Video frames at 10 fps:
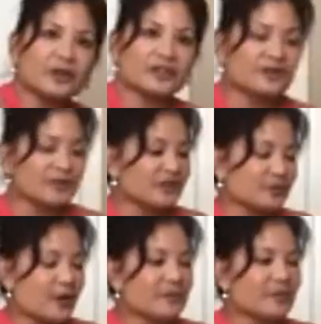So this is
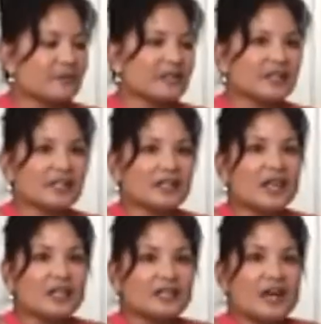why I bend my knee.
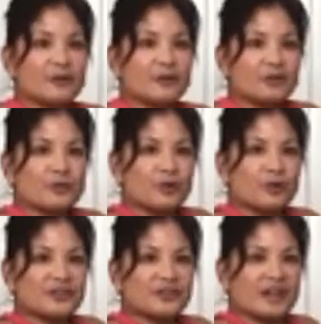Now we're gonna roll
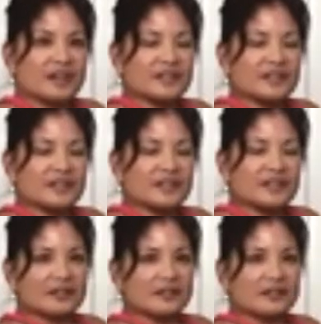side to
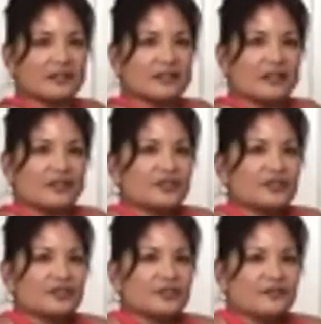side. You're just
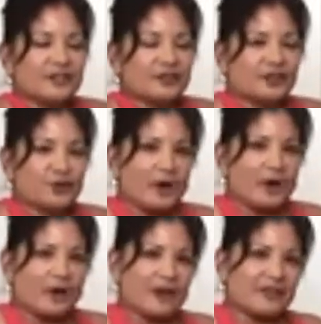gonna feel your way
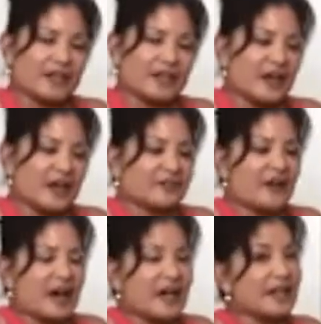around the calf.
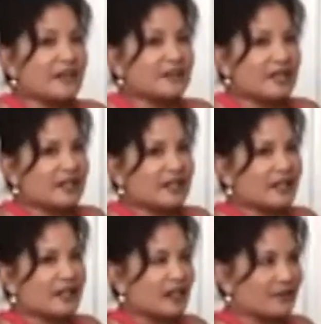I have tight
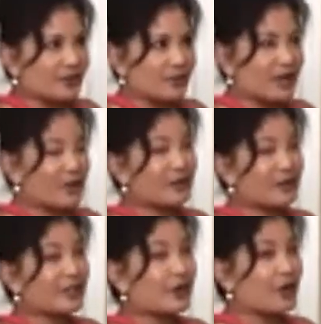calves, so I
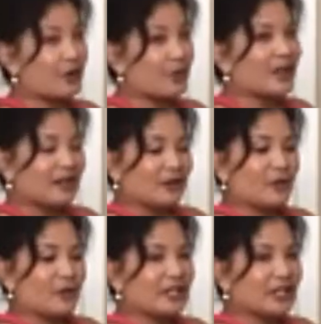already know
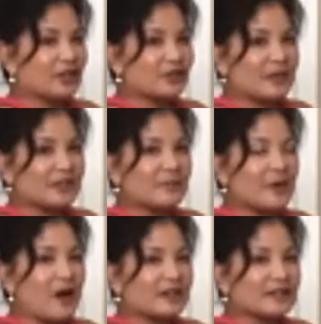right here's my
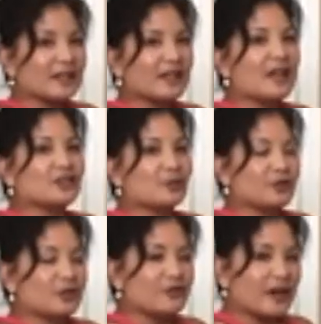spot. So when
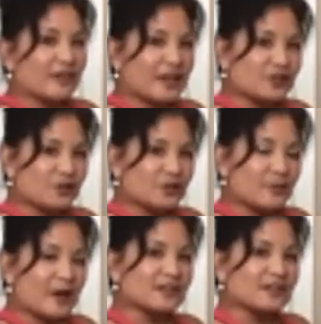you find that sore
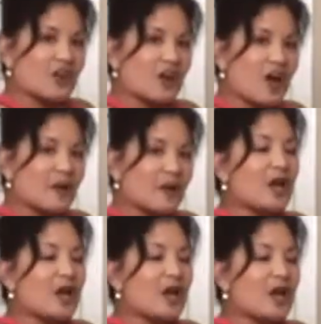spot, stop,
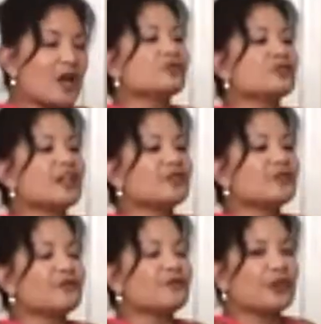rotate your
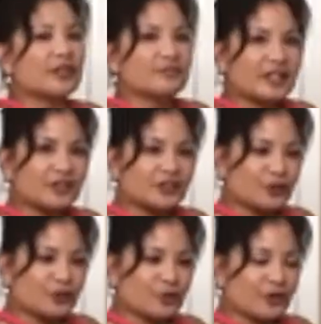foot, make a
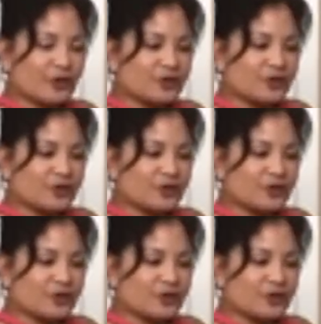circle with those